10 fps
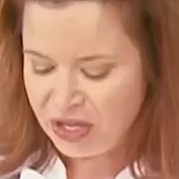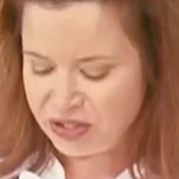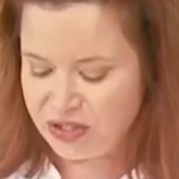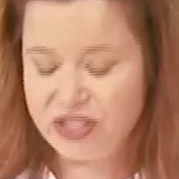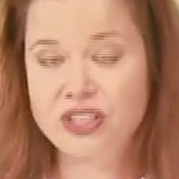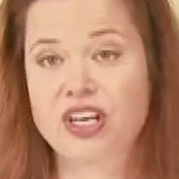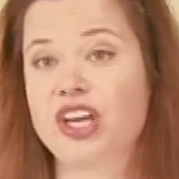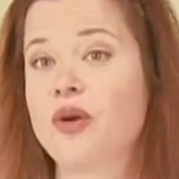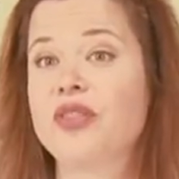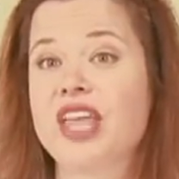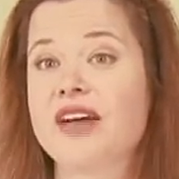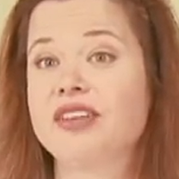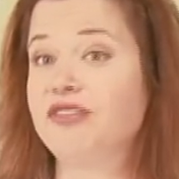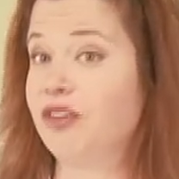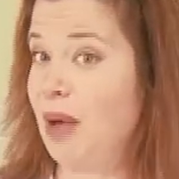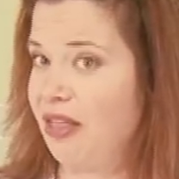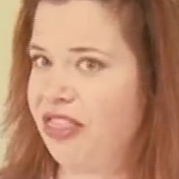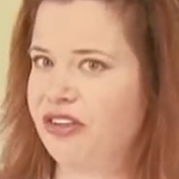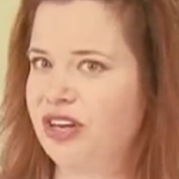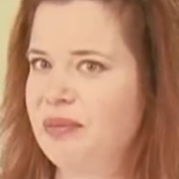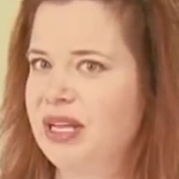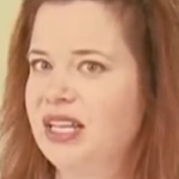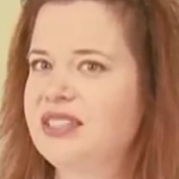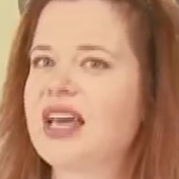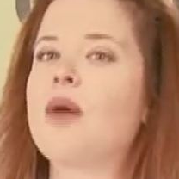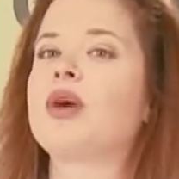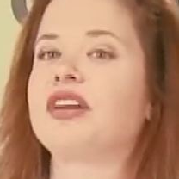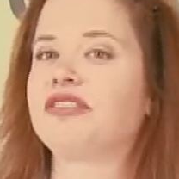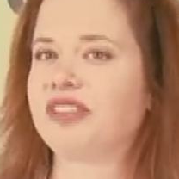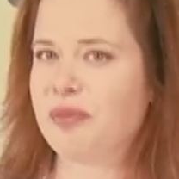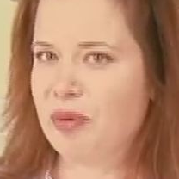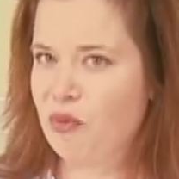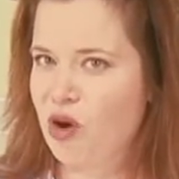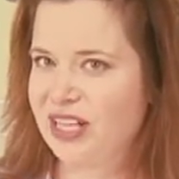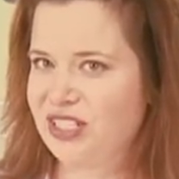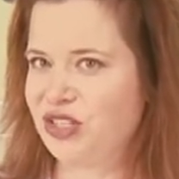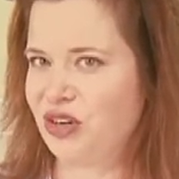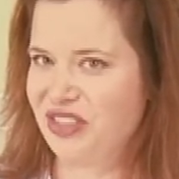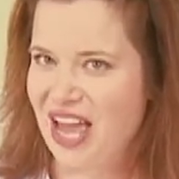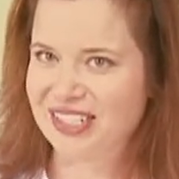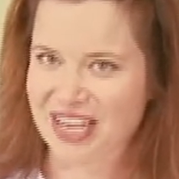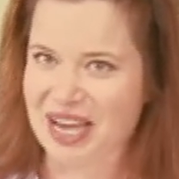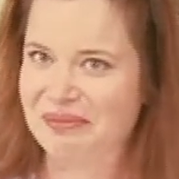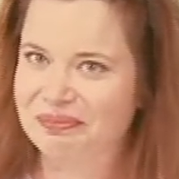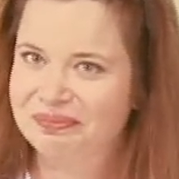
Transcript: So these are going to go in the oven for about 30 minutes. I want to flip them once during that time.